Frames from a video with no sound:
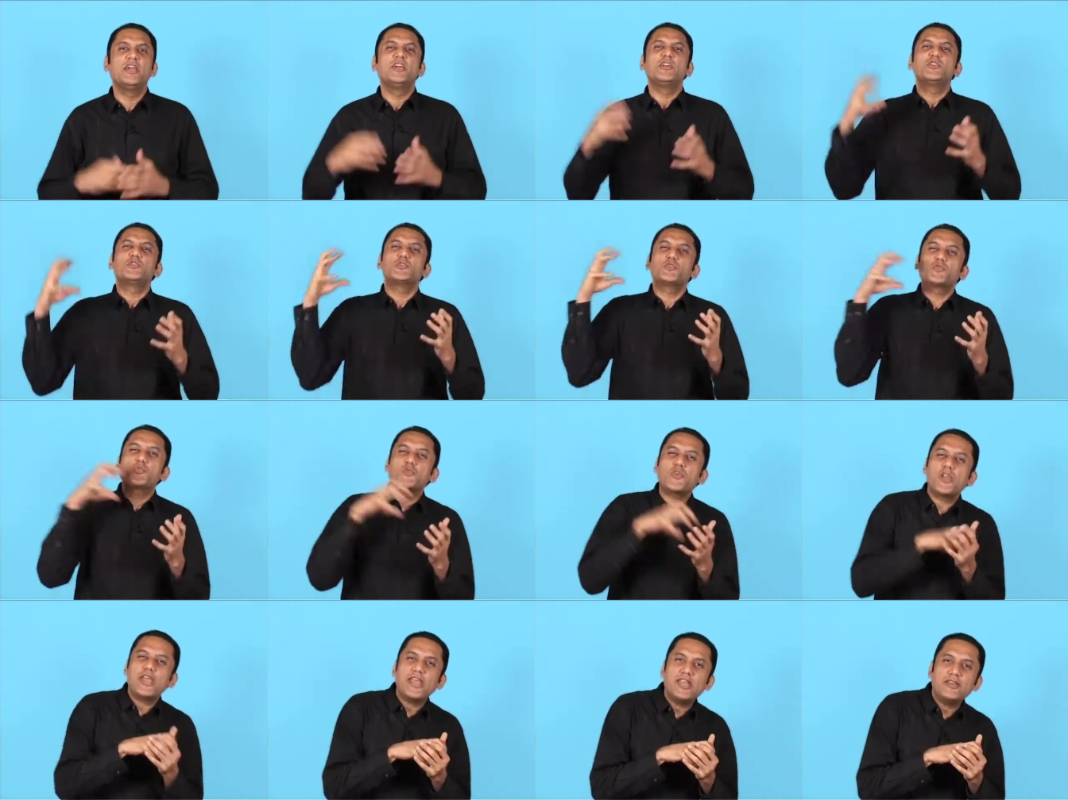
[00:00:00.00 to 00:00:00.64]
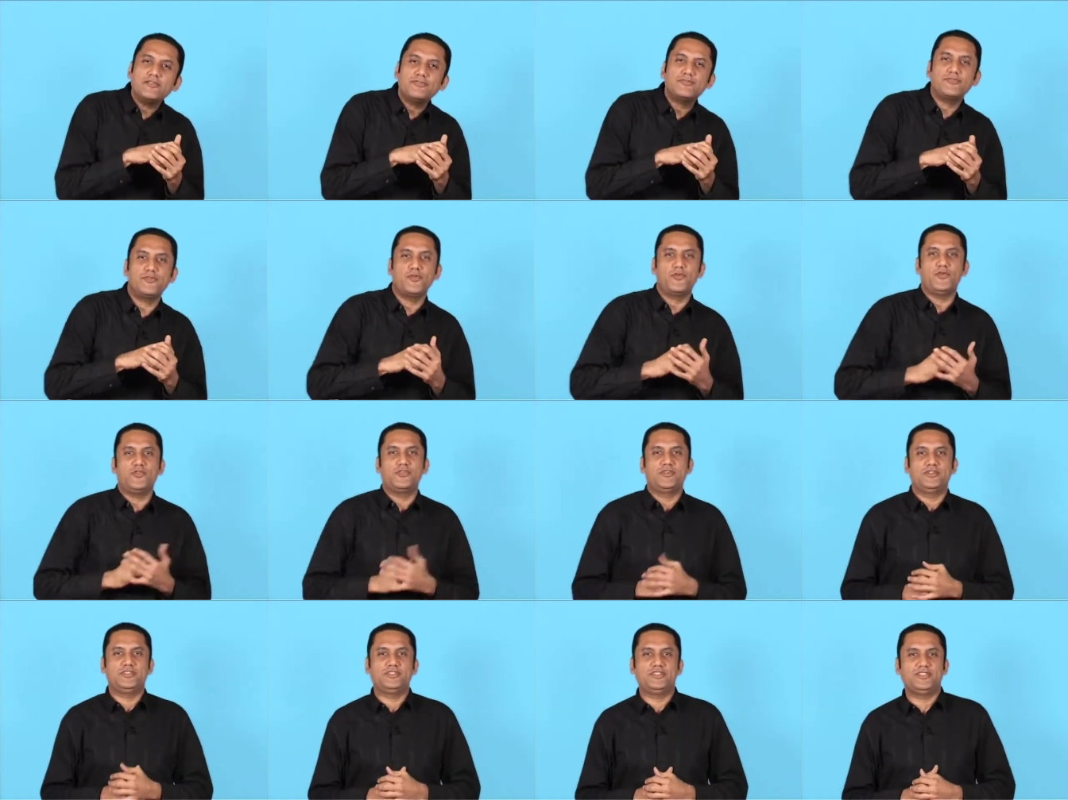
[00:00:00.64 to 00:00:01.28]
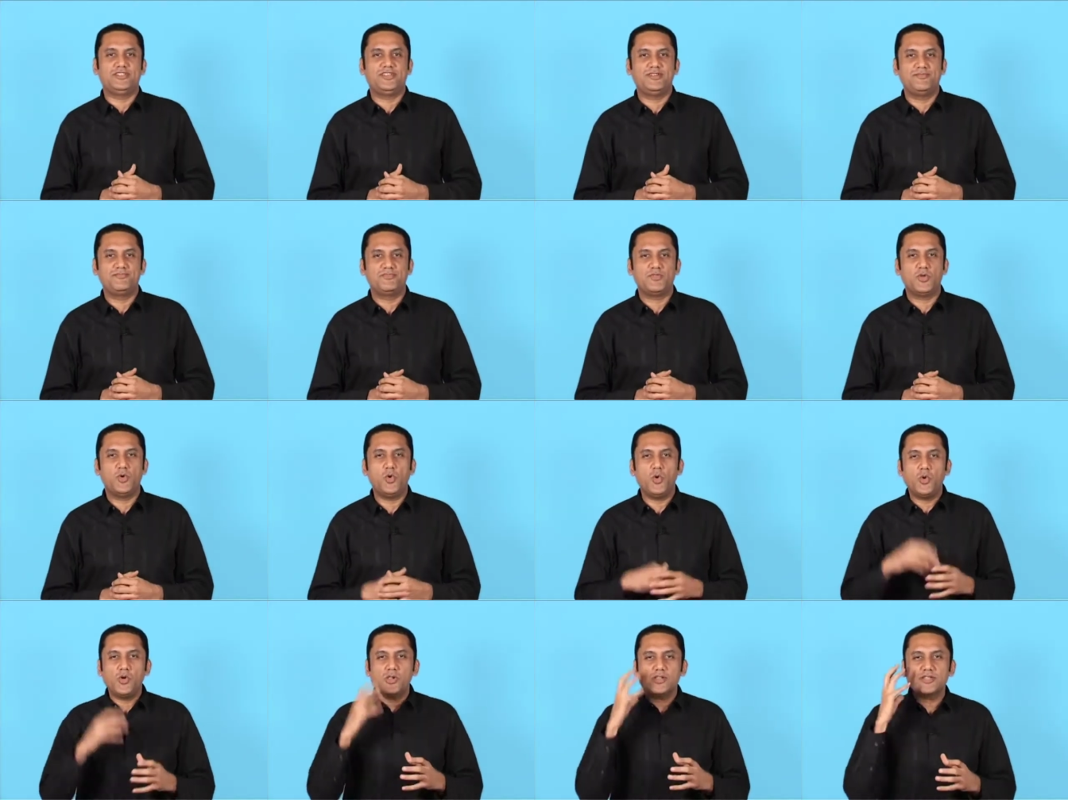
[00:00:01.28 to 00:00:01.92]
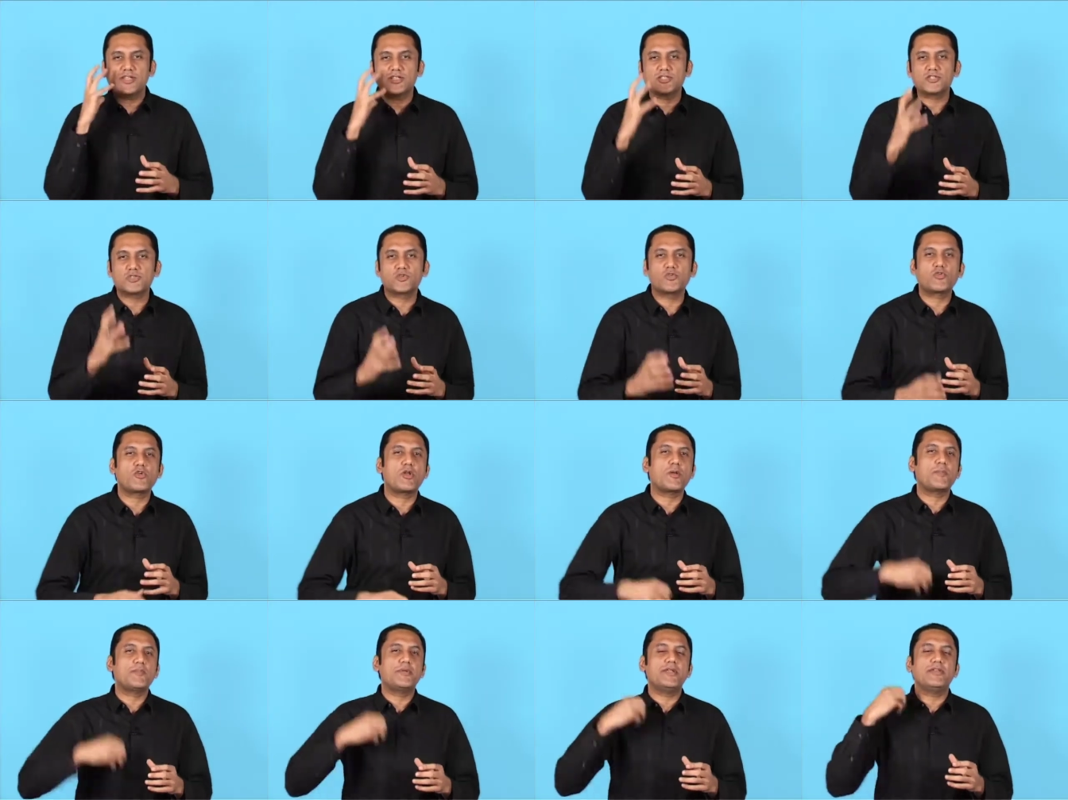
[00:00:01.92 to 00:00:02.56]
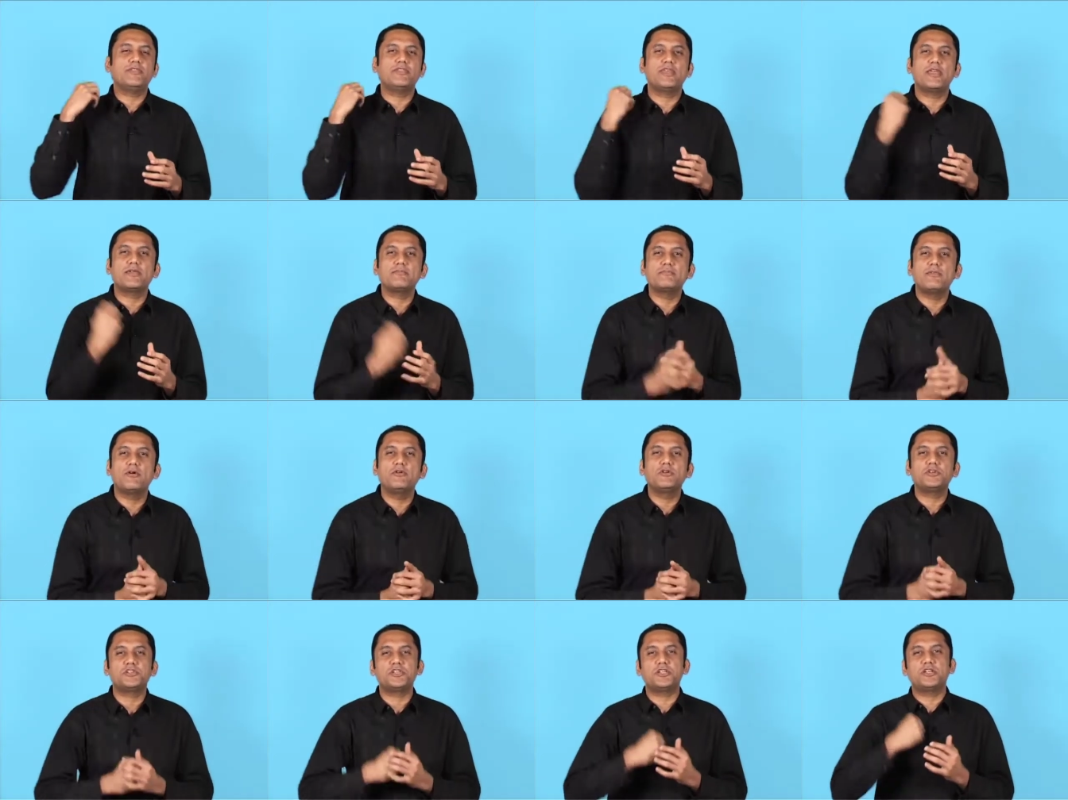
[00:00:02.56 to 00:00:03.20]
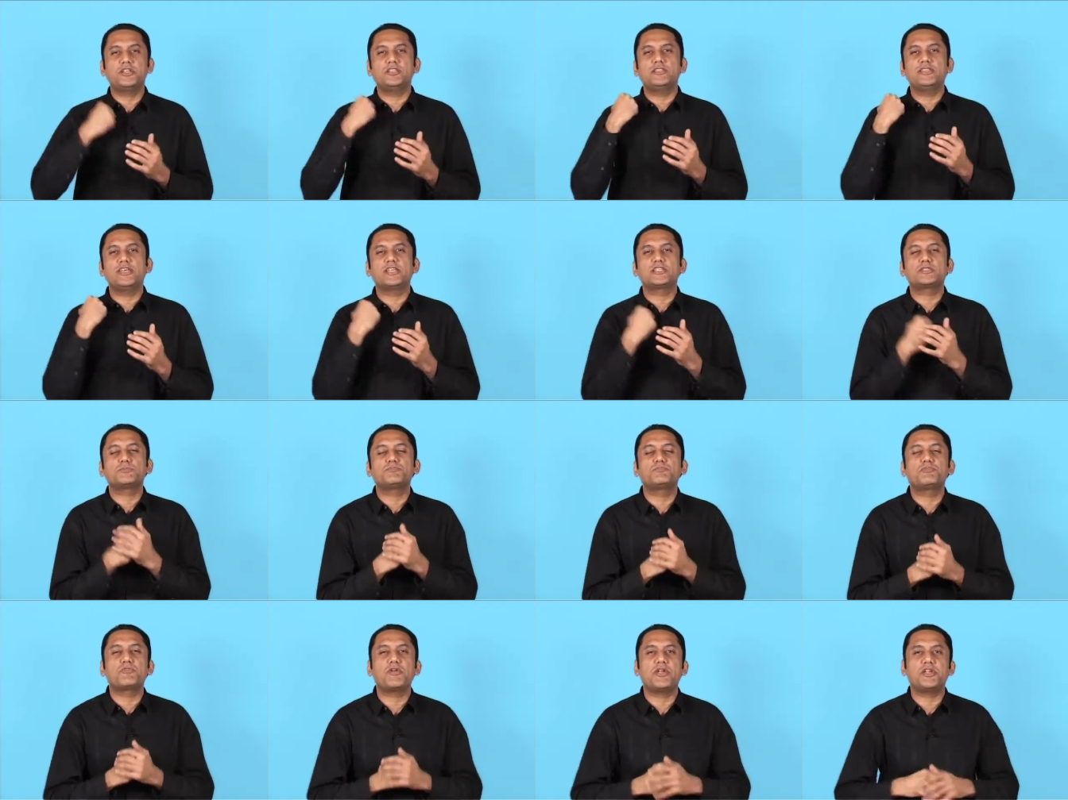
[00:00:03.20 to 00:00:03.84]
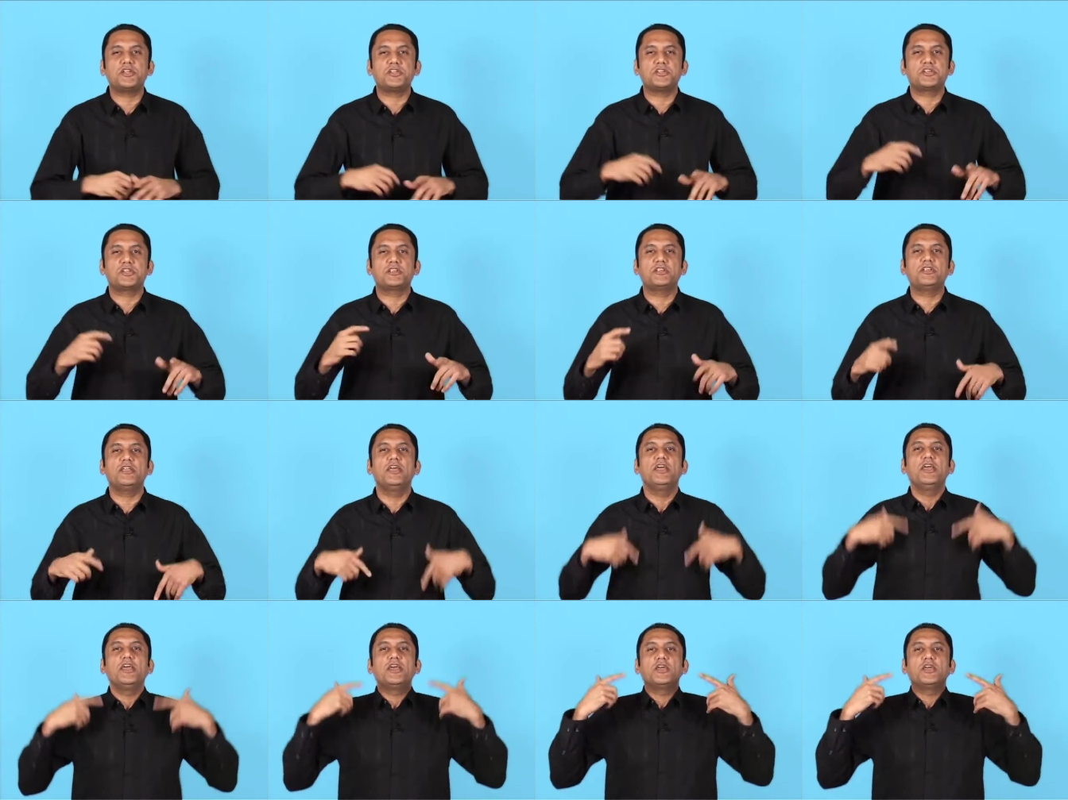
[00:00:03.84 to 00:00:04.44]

to reinforce all the script and the emotion and the expression